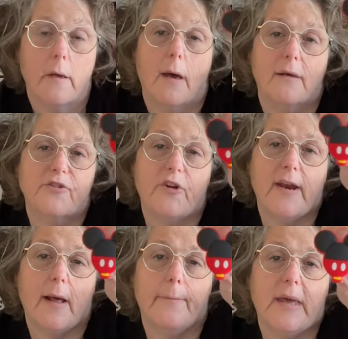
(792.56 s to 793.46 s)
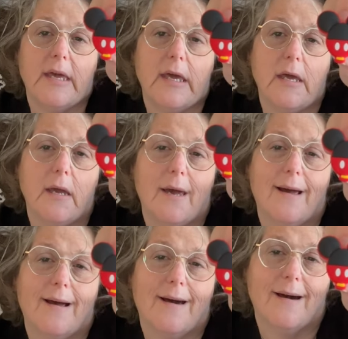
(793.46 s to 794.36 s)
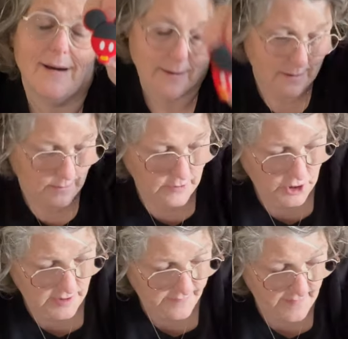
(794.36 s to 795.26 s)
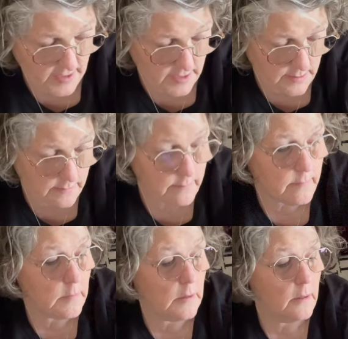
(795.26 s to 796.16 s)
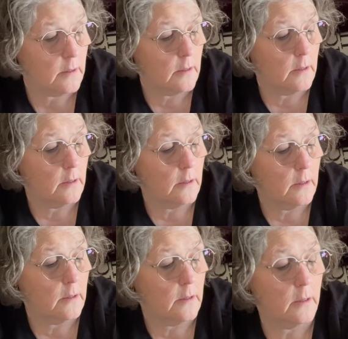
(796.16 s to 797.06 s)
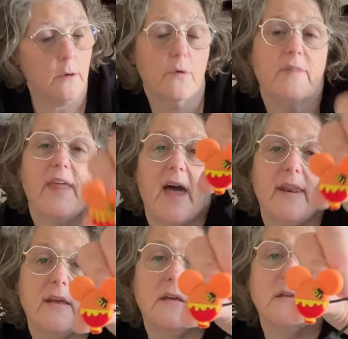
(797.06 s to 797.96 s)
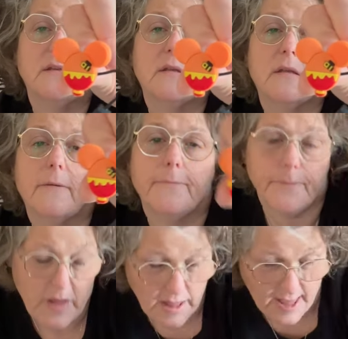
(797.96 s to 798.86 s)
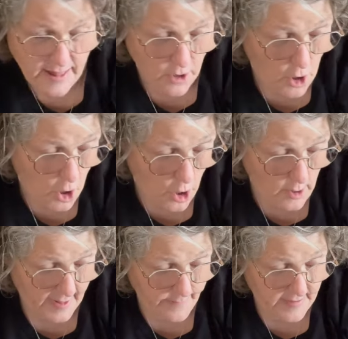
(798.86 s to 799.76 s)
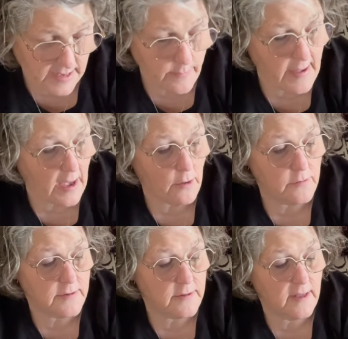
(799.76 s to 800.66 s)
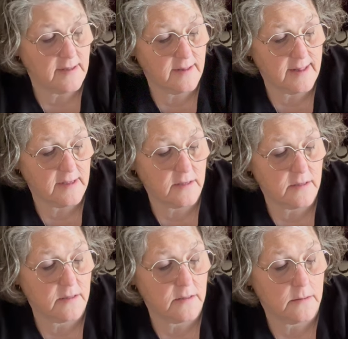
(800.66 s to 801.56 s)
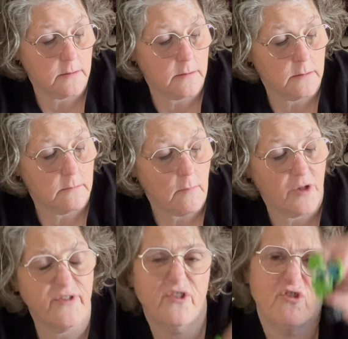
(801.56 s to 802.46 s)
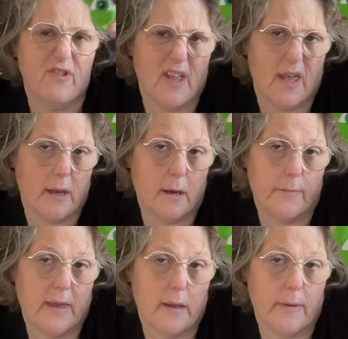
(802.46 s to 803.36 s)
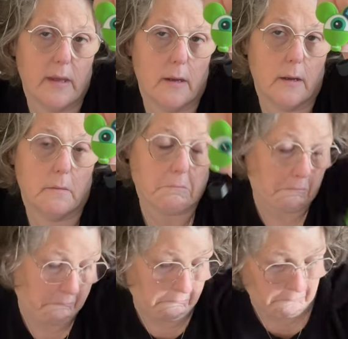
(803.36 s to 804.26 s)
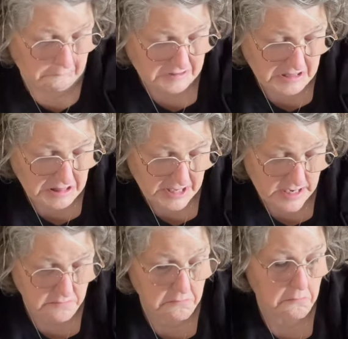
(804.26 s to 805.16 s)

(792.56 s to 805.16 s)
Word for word: A straight up Mickey, which is fun. I don't know what that is. And they're all a Mickey Mouse. Isn't this Monsters, Inc., maybe? Sully?